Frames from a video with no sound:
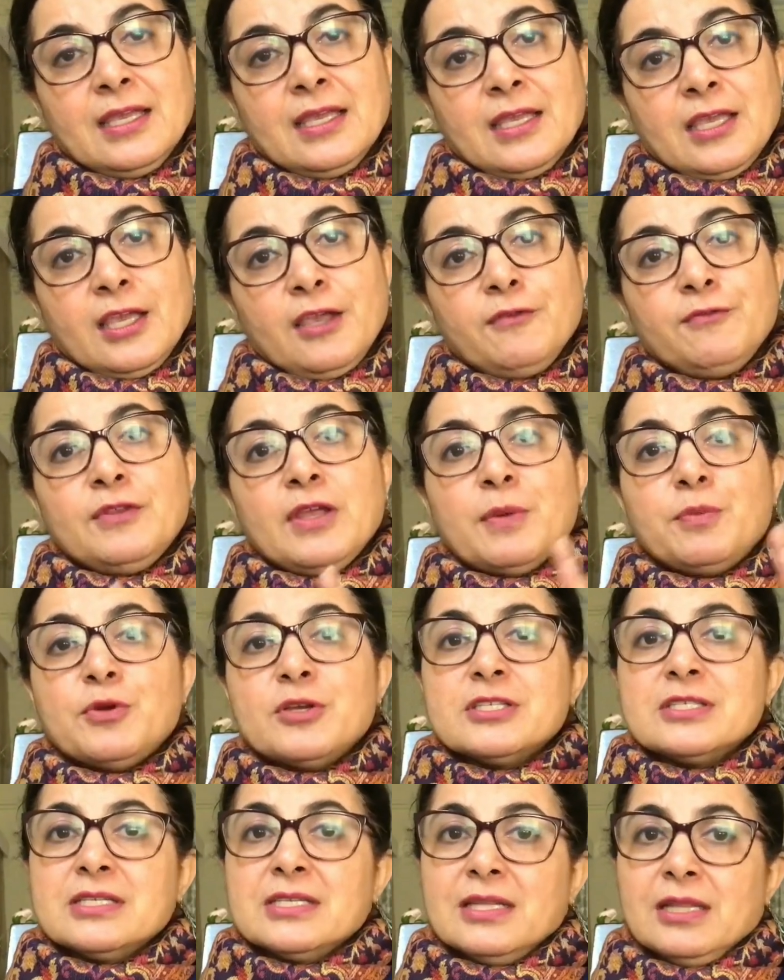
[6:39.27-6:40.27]
if they are
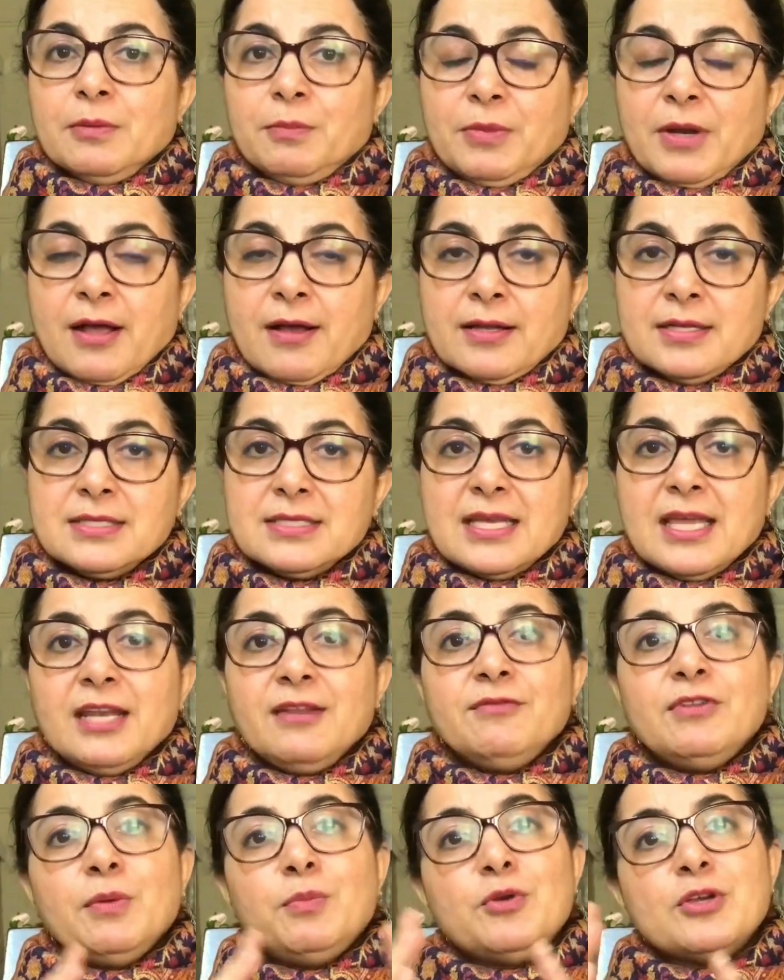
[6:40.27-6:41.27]
present in the plants and if
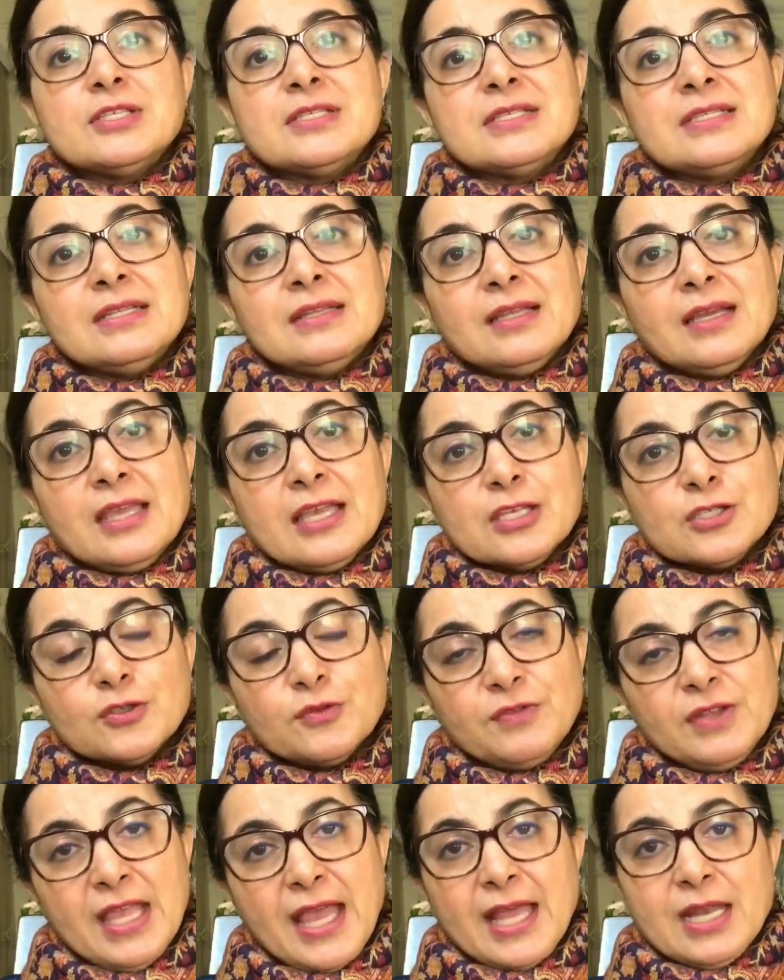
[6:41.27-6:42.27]
they are present in the case of
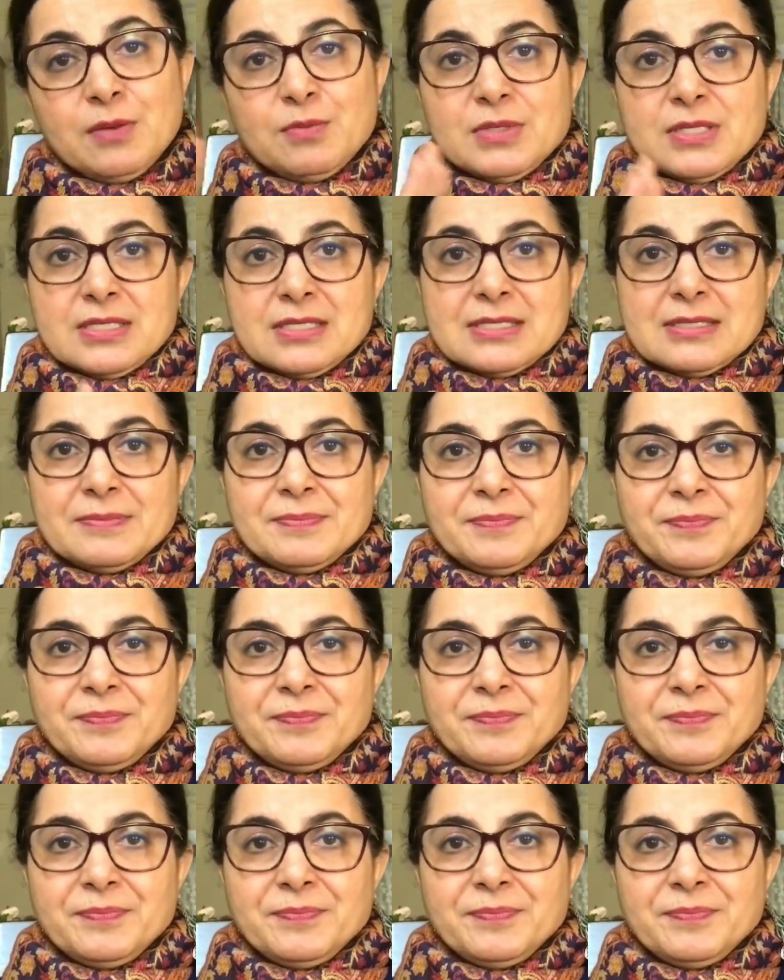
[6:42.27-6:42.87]
the animals.